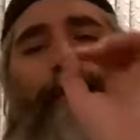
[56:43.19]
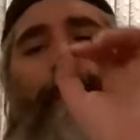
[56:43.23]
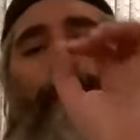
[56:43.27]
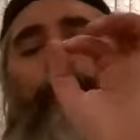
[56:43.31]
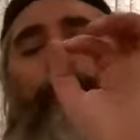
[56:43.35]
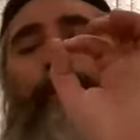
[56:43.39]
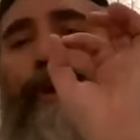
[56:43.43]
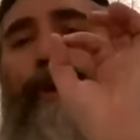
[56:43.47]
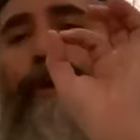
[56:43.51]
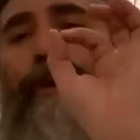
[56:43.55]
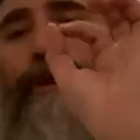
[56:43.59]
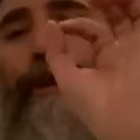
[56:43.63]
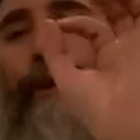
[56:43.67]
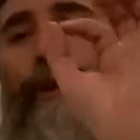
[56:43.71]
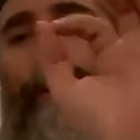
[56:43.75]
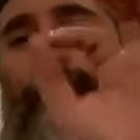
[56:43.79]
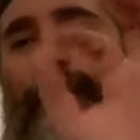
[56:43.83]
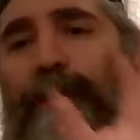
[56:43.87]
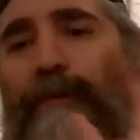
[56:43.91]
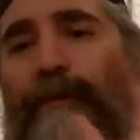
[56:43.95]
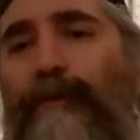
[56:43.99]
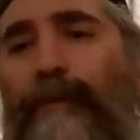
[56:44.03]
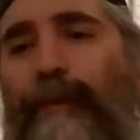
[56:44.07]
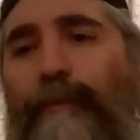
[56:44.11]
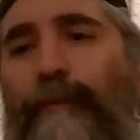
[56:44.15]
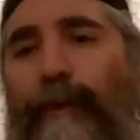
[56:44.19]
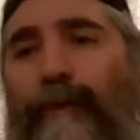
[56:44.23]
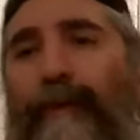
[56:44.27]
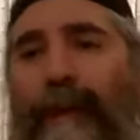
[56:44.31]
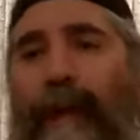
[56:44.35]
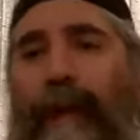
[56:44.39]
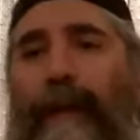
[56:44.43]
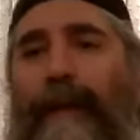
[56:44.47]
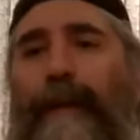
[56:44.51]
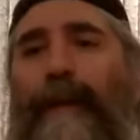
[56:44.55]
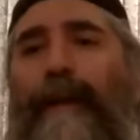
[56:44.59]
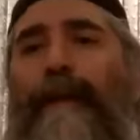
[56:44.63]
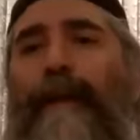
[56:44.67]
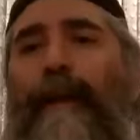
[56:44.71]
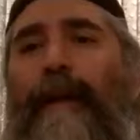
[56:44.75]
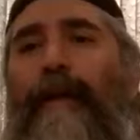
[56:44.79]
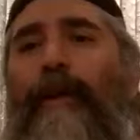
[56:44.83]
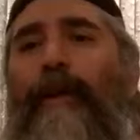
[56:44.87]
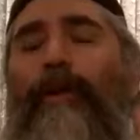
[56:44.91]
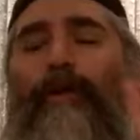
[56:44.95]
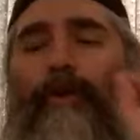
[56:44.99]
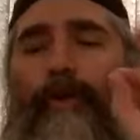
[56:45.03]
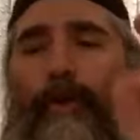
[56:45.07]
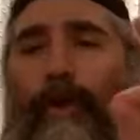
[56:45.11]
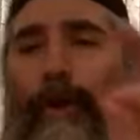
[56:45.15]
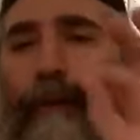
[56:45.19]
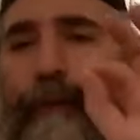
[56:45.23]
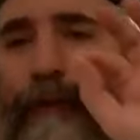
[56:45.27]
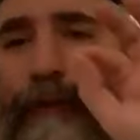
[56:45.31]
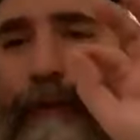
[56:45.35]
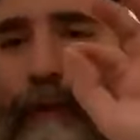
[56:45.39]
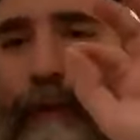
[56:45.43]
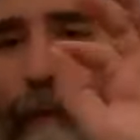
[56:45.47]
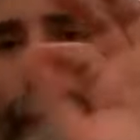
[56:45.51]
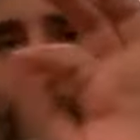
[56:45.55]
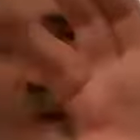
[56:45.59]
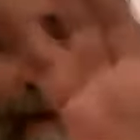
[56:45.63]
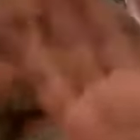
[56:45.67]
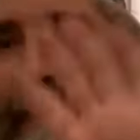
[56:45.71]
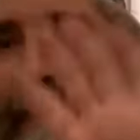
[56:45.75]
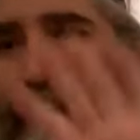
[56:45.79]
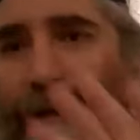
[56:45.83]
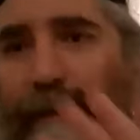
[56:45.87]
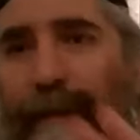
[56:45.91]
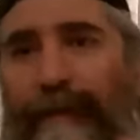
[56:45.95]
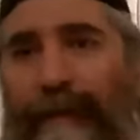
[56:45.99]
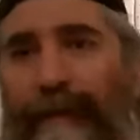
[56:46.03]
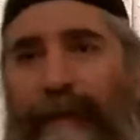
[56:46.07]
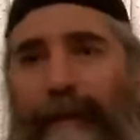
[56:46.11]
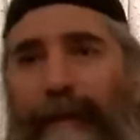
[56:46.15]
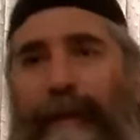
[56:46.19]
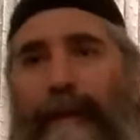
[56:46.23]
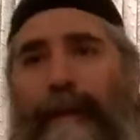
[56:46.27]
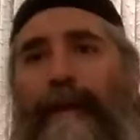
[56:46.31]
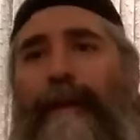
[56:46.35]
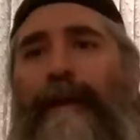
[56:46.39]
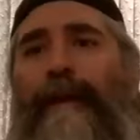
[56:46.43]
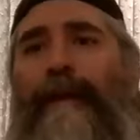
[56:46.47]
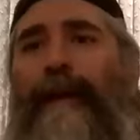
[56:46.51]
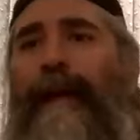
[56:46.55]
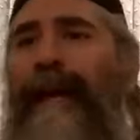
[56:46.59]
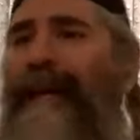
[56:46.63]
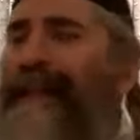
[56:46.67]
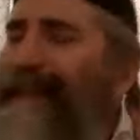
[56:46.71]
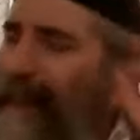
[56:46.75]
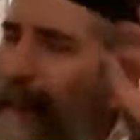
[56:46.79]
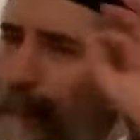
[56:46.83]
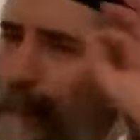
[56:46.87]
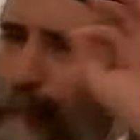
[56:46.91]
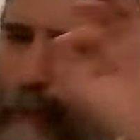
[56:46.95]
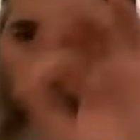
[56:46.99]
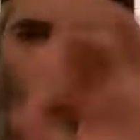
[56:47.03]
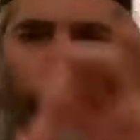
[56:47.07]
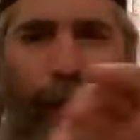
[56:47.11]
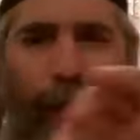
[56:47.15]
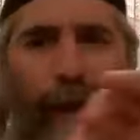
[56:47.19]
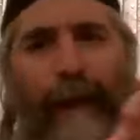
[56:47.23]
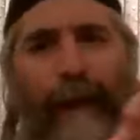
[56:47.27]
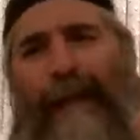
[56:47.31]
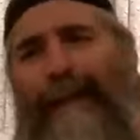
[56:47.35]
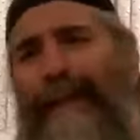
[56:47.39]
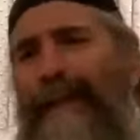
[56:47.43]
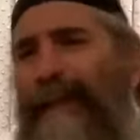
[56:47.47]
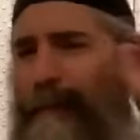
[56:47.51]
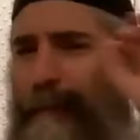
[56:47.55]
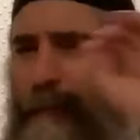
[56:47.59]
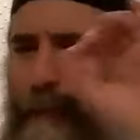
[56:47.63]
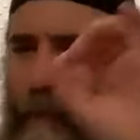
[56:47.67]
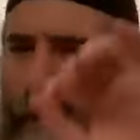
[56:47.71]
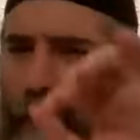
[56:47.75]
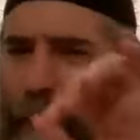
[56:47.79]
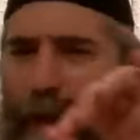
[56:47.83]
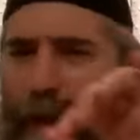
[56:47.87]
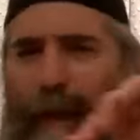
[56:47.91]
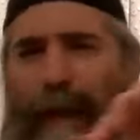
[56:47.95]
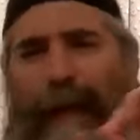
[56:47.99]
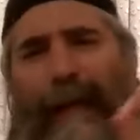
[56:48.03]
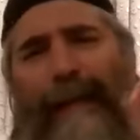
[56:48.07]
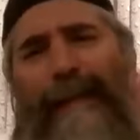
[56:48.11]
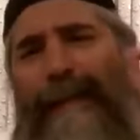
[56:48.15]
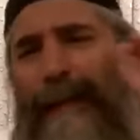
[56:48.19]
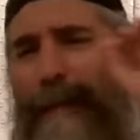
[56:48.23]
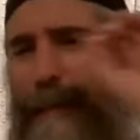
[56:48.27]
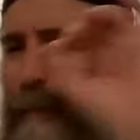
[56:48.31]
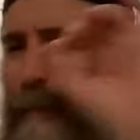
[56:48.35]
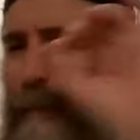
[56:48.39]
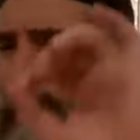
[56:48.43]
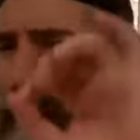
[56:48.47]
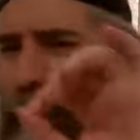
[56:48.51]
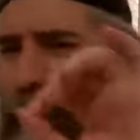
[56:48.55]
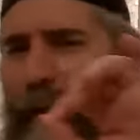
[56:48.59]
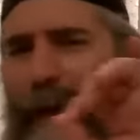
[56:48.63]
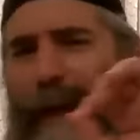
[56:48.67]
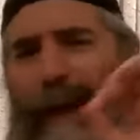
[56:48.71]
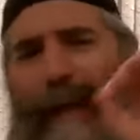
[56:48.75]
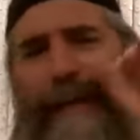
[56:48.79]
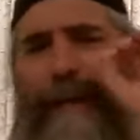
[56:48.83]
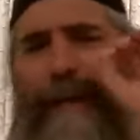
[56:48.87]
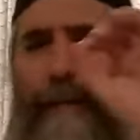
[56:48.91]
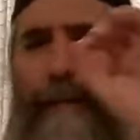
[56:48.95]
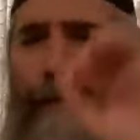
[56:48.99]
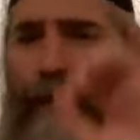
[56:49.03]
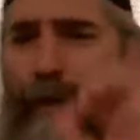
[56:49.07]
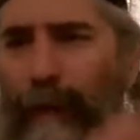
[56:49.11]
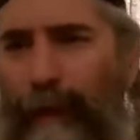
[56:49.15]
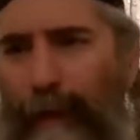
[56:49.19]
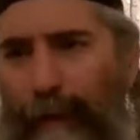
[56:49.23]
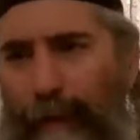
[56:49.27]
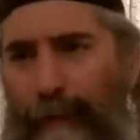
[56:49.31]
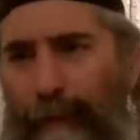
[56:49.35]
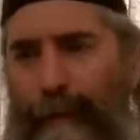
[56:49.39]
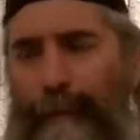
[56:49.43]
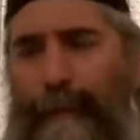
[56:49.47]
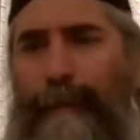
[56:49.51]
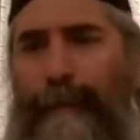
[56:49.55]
focus on the stream of life Look for the positivity and keep going and keep going and keep going and keep going.